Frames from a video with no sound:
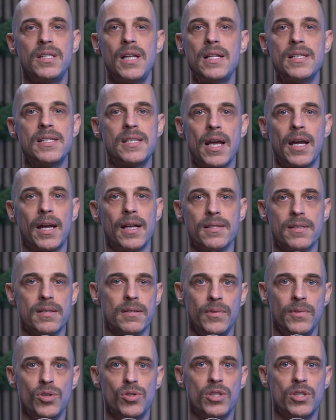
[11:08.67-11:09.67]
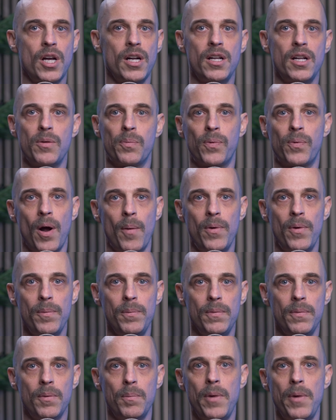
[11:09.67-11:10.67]
10 seconds. You stated a
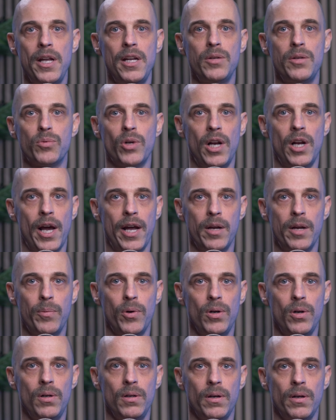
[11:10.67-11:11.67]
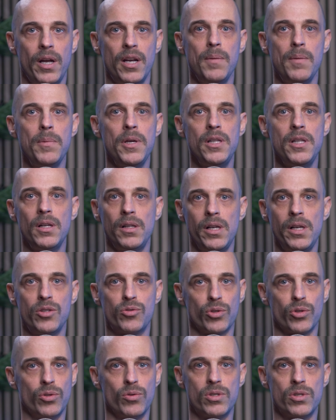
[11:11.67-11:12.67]
problem, made it relatable, and immediately
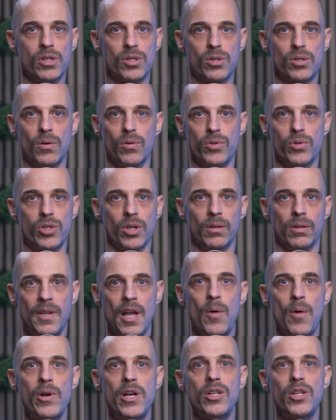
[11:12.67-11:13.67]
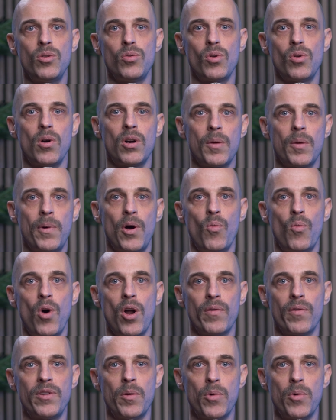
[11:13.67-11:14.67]
introduced a solution. Now we need to talk about one
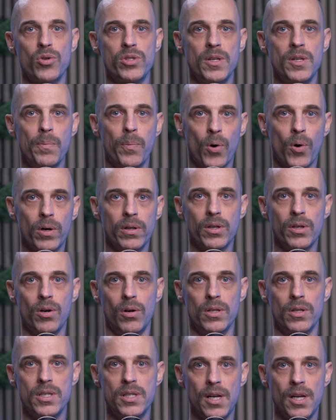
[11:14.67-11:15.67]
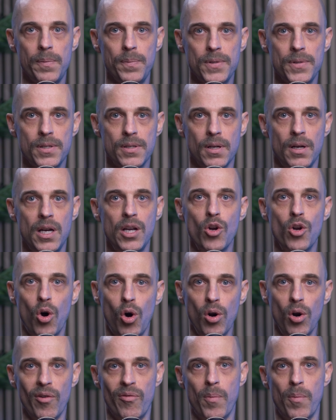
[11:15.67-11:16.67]
of the most important concepts in all of